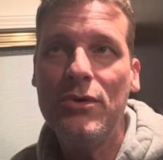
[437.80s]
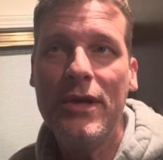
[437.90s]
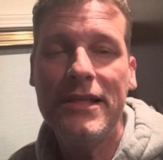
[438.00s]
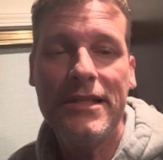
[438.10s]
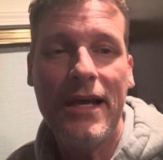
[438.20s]
to
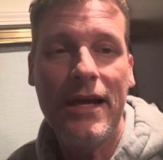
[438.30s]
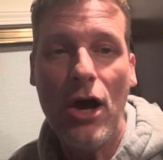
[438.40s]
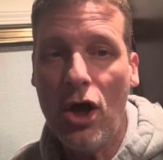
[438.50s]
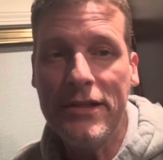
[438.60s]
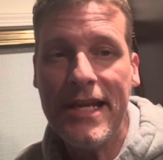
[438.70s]
it uh,
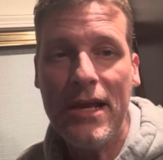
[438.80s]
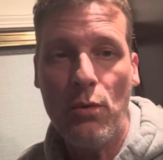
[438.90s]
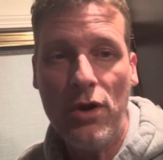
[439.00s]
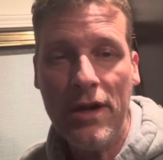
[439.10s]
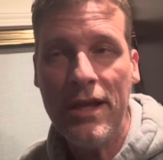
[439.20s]
all day at
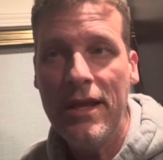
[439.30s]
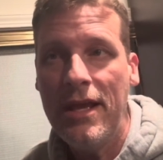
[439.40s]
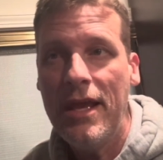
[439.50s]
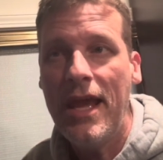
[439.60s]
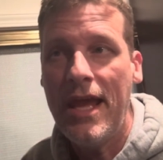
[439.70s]
work.
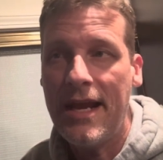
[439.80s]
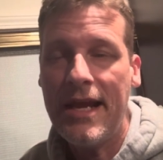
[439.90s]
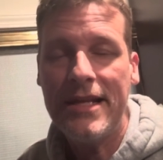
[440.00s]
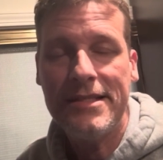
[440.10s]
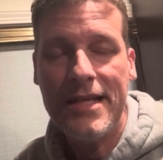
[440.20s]
And I
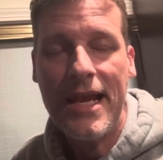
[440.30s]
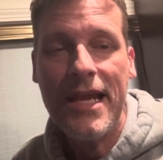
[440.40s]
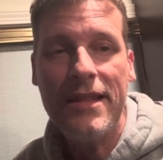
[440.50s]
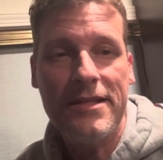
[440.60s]
gotta say,